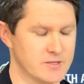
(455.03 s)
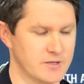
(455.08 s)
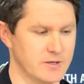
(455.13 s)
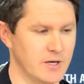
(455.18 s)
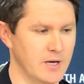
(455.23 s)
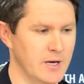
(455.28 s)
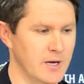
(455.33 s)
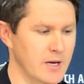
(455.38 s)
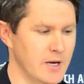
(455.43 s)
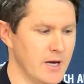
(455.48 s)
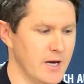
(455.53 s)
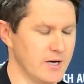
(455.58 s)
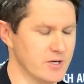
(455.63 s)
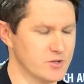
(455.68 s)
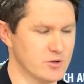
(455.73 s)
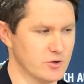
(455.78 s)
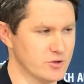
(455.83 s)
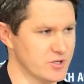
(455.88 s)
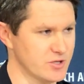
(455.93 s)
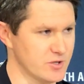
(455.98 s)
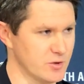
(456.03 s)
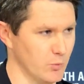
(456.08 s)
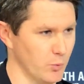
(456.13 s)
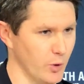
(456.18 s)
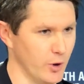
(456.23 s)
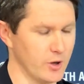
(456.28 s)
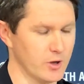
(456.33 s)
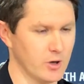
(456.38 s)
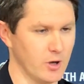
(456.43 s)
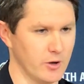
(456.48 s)
And it's not just the
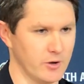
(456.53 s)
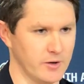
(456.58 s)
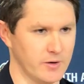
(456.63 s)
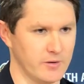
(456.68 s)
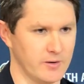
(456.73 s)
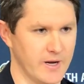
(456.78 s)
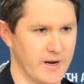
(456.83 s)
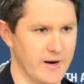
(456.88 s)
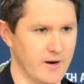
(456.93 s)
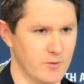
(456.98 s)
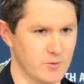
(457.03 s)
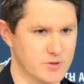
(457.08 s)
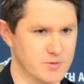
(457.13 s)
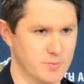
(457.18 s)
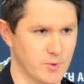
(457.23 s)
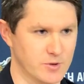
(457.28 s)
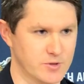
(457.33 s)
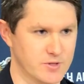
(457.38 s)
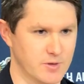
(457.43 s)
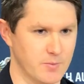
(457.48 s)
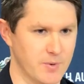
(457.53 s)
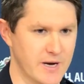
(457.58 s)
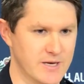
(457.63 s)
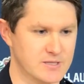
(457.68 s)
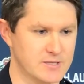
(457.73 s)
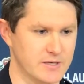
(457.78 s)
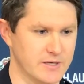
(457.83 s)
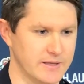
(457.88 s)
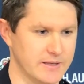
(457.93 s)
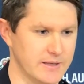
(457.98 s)
workload and our response
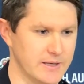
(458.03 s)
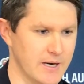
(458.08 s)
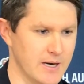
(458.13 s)
capacity.